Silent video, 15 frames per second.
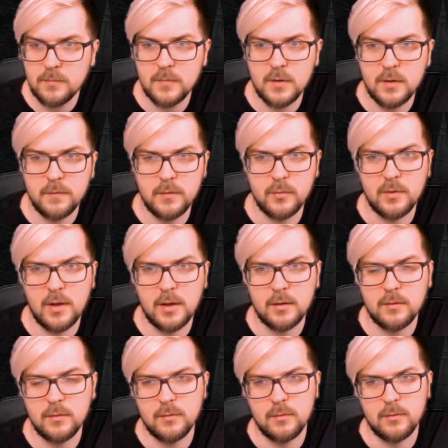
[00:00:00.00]
if you would like
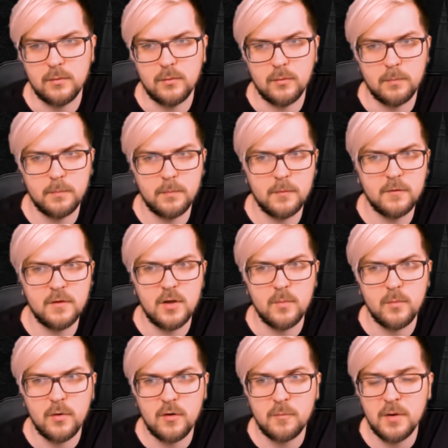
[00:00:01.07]
to see
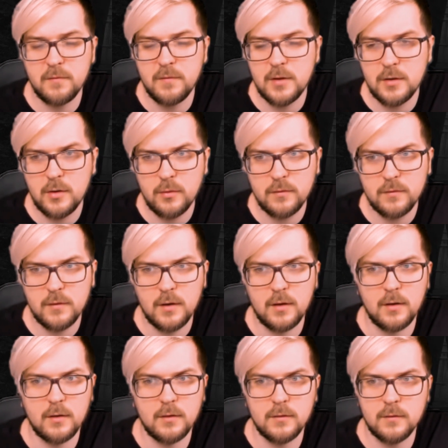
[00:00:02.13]
more of my videos,
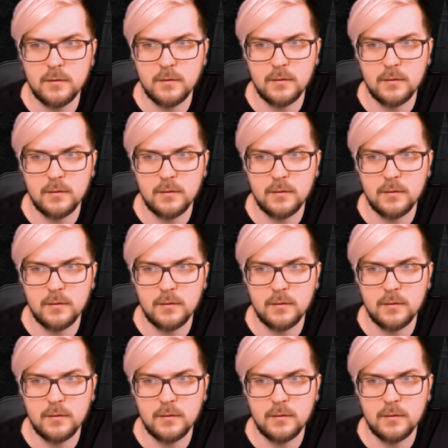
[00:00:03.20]
and